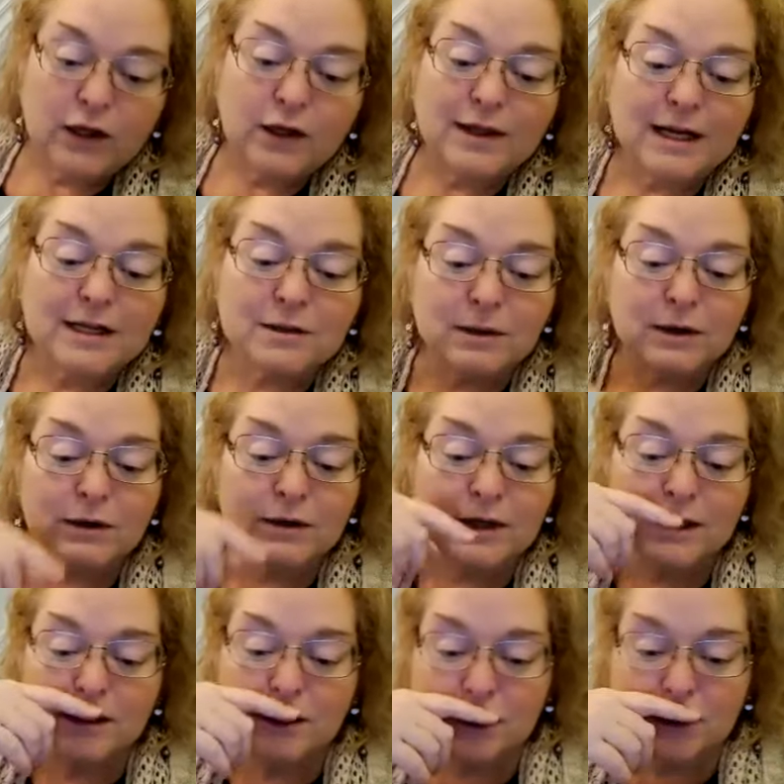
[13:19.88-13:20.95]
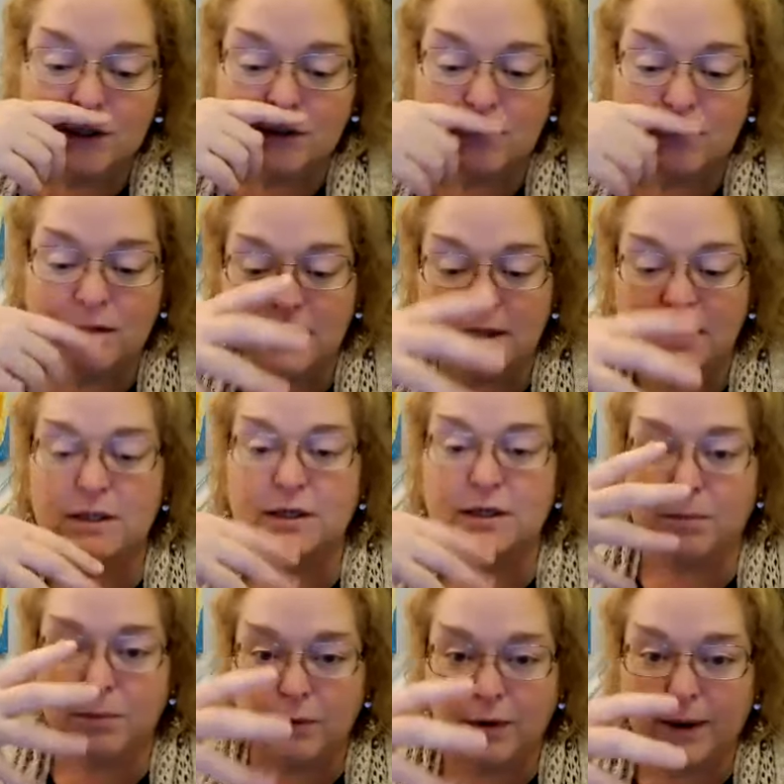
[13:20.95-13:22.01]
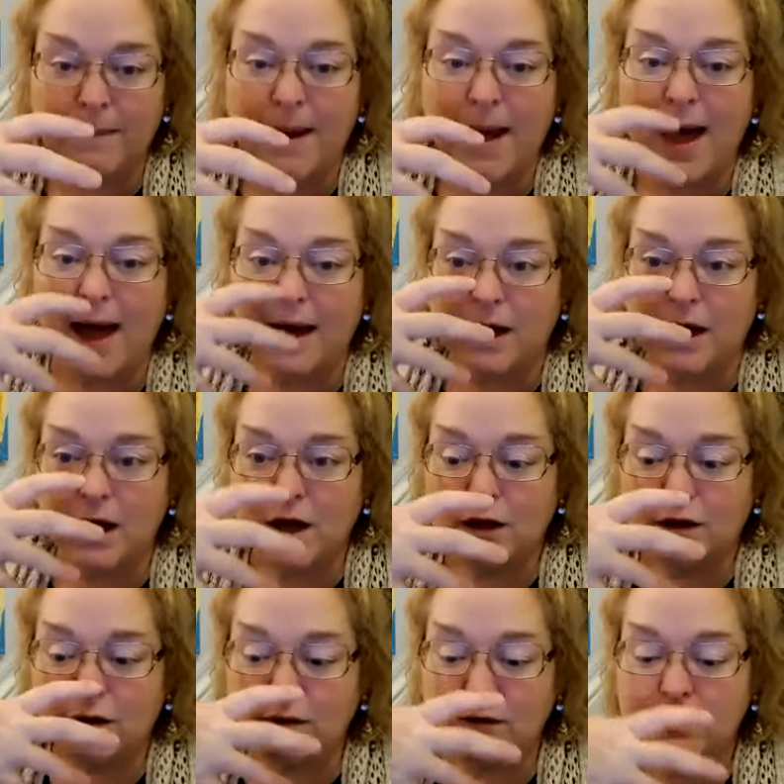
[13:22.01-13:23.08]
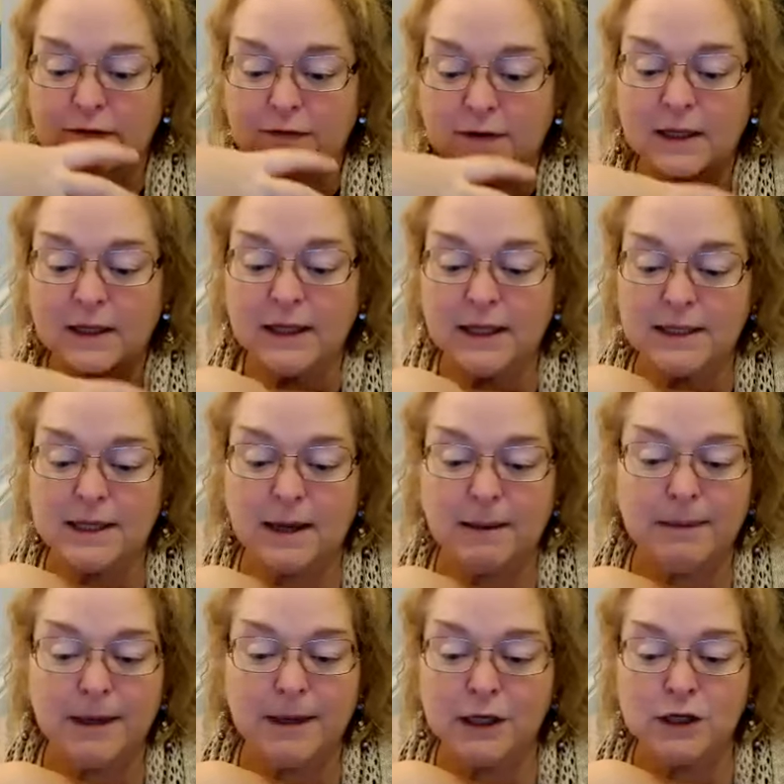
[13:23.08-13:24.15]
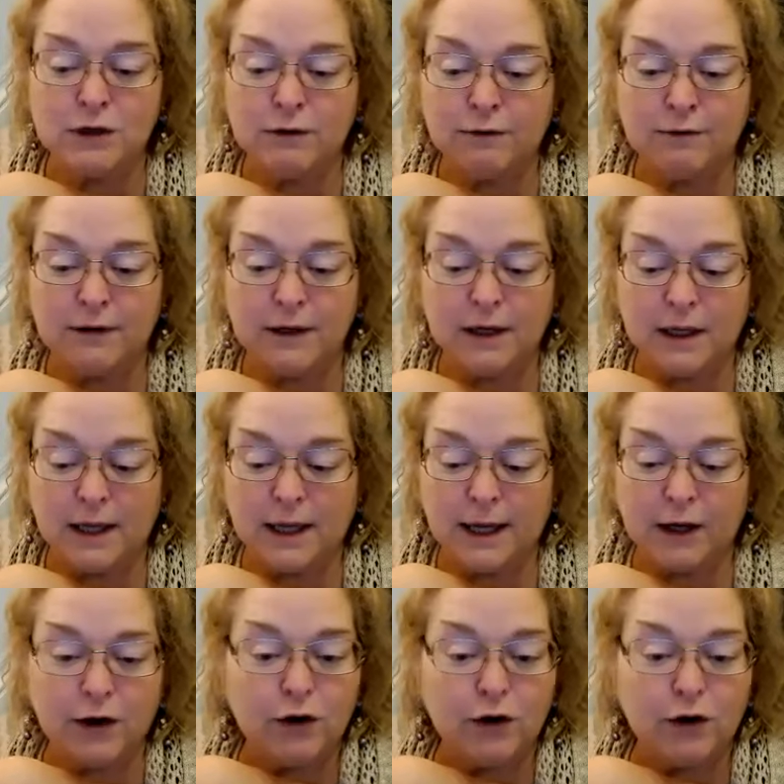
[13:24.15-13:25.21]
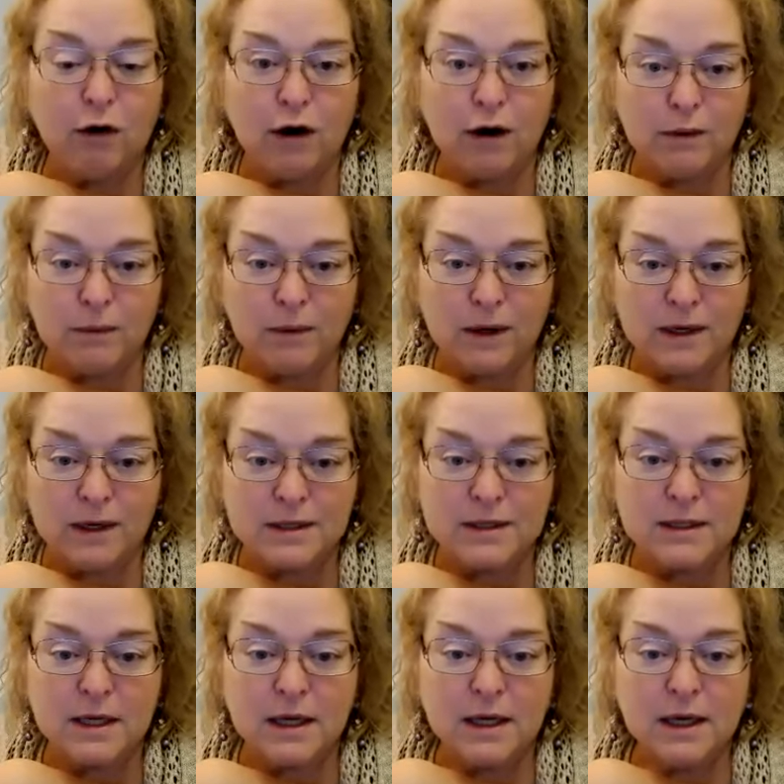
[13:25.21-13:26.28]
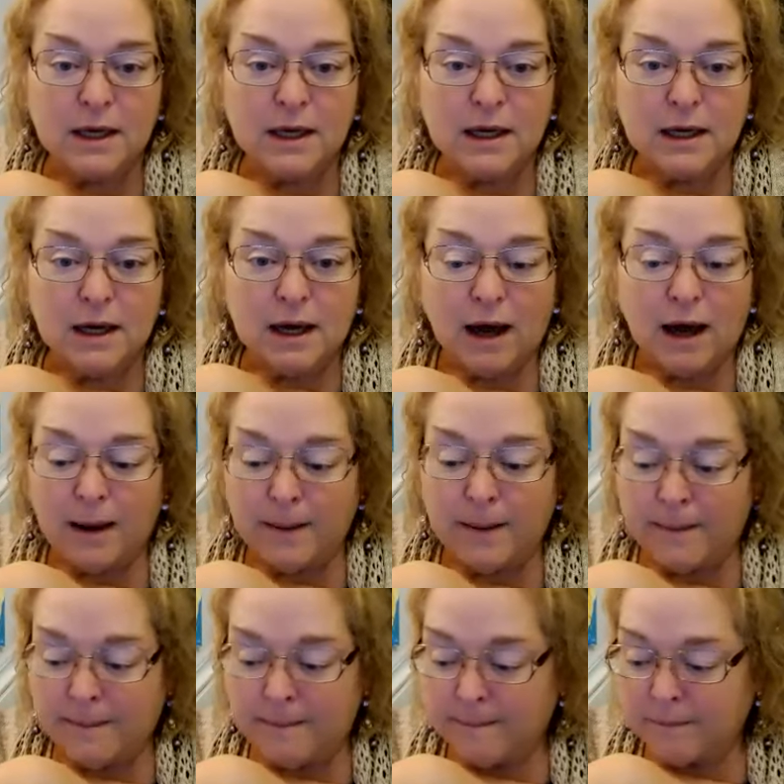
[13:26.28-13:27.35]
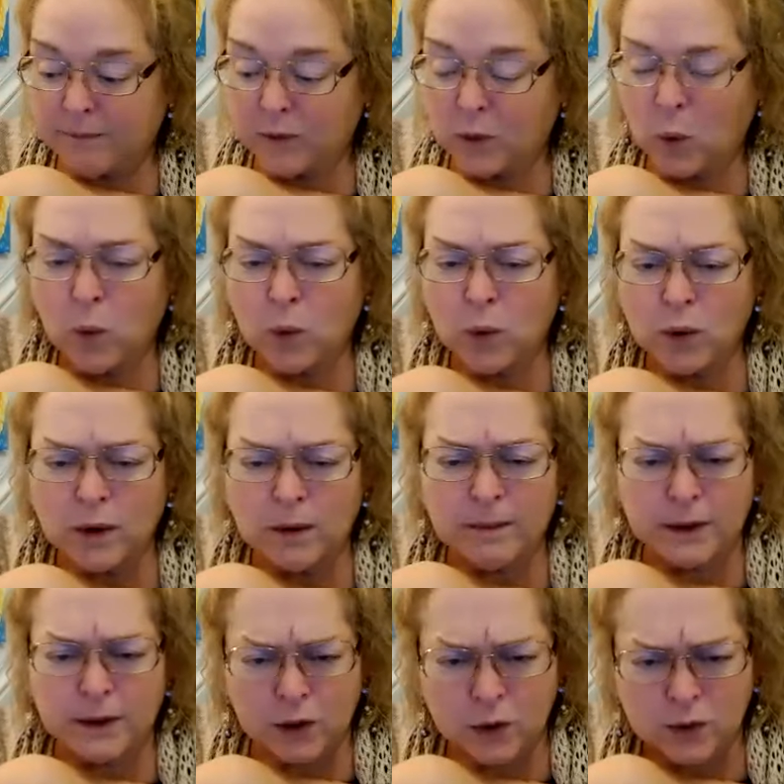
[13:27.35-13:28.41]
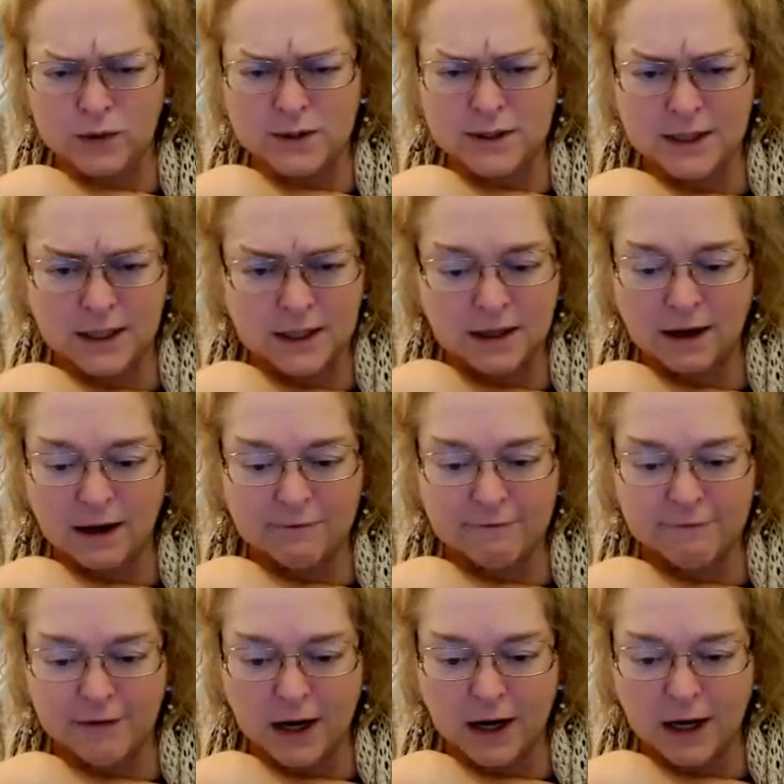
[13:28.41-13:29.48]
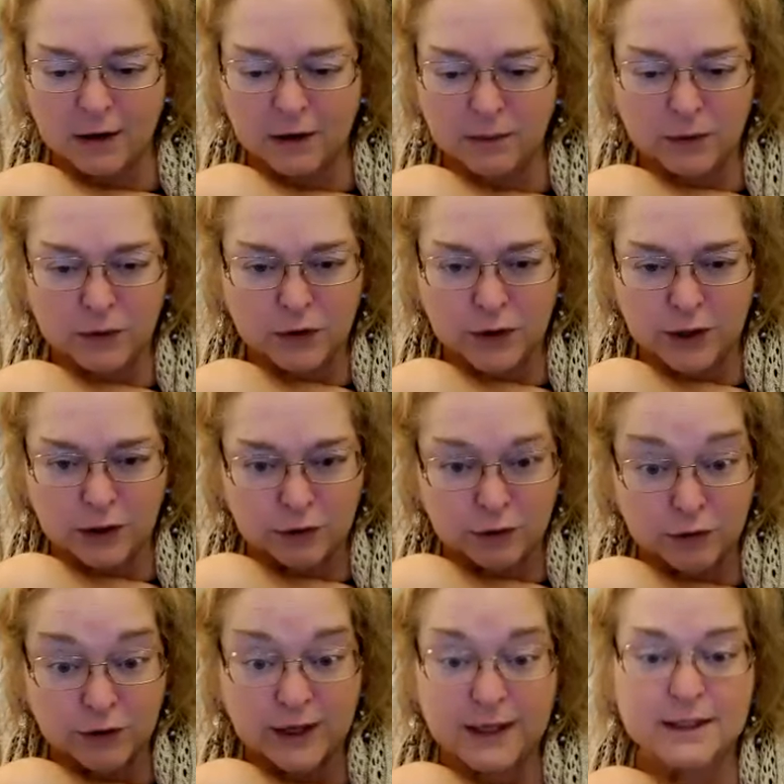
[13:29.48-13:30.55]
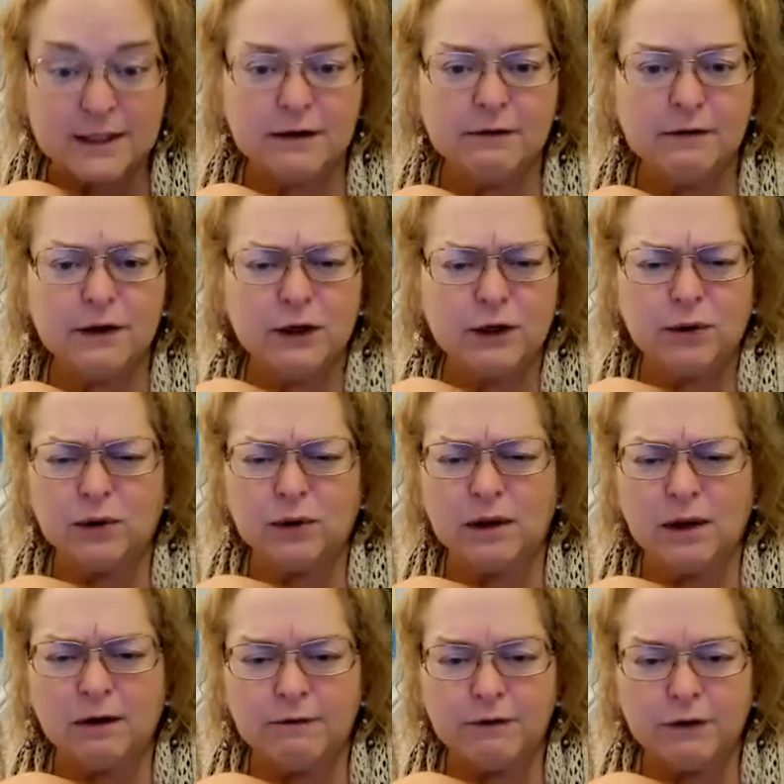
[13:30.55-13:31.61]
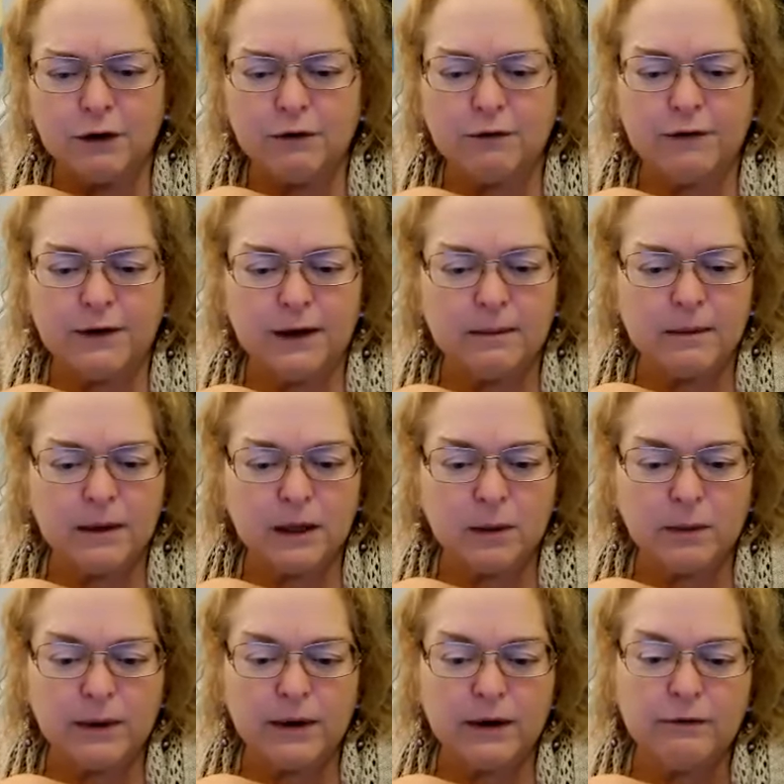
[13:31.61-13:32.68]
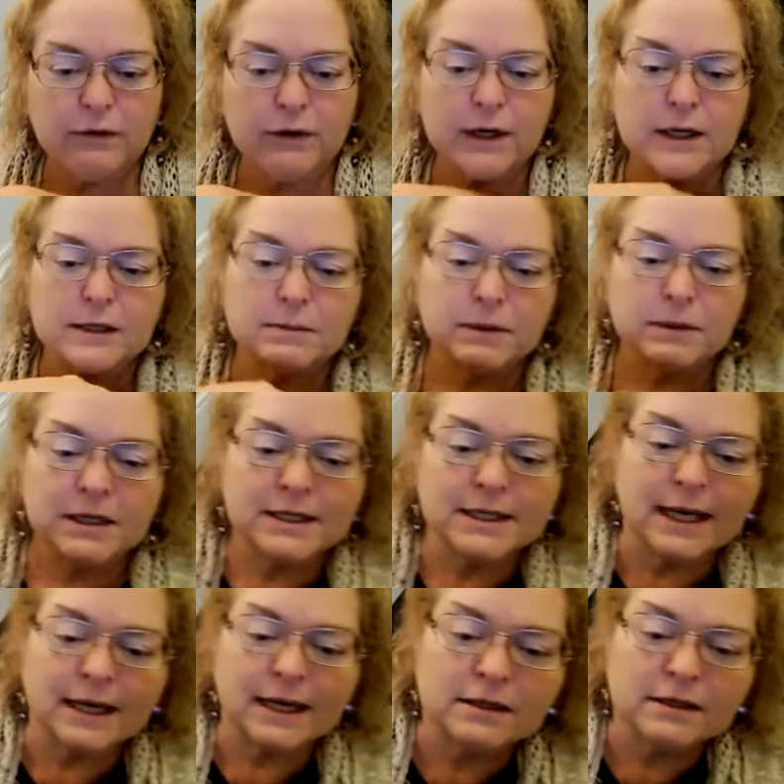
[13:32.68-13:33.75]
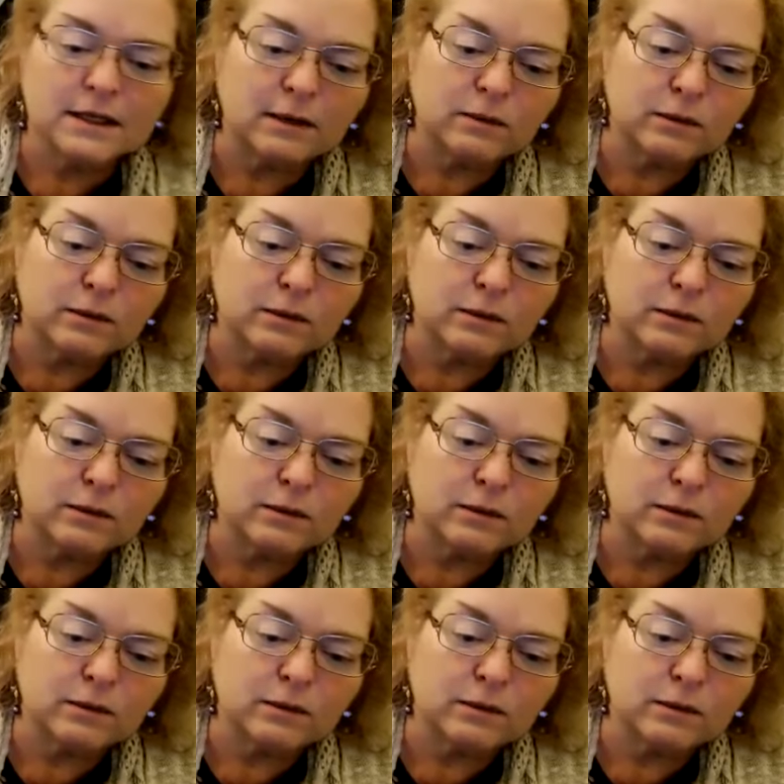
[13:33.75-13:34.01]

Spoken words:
That's what you need to do. You need to bring back those feelings that made you feel like your heart was warm and cozy and on fire with either creativity or love for your family or whatever it is, because the outside